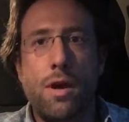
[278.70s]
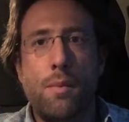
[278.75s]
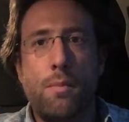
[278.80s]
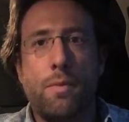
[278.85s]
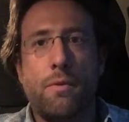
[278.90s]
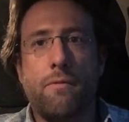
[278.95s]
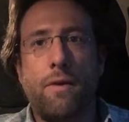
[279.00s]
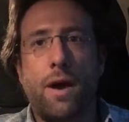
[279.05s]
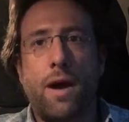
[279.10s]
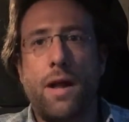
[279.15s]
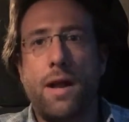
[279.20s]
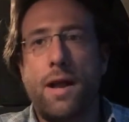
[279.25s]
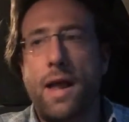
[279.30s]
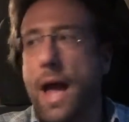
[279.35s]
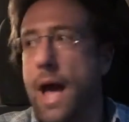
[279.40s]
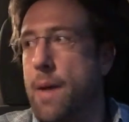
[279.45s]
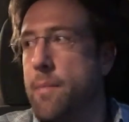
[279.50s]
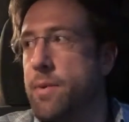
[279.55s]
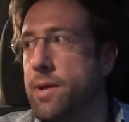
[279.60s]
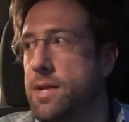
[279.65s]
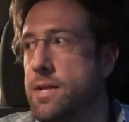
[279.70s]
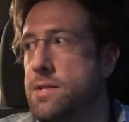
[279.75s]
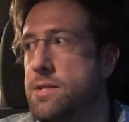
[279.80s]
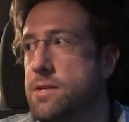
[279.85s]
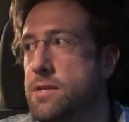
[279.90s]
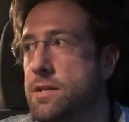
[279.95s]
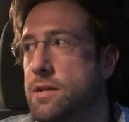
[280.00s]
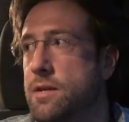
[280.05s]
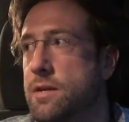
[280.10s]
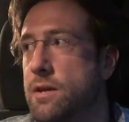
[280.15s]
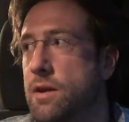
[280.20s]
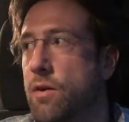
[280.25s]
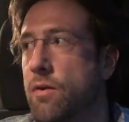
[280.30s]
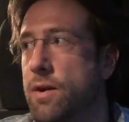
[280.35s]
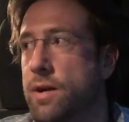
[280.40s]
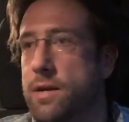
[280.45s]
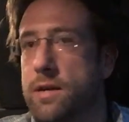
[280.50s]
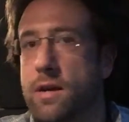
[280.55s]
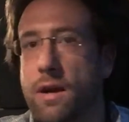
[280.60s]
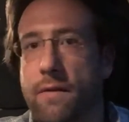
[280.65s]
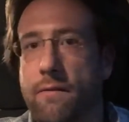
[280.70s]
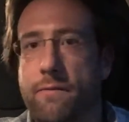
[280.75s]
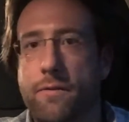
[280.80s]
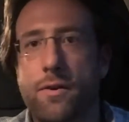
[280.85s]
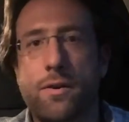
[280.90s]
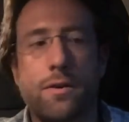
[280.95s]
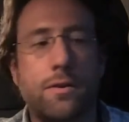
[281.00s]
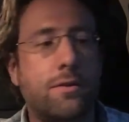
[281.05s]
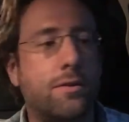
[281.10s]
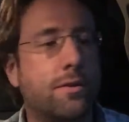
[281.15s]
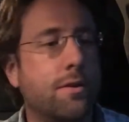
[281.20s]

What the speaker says: provide happiness, and comfort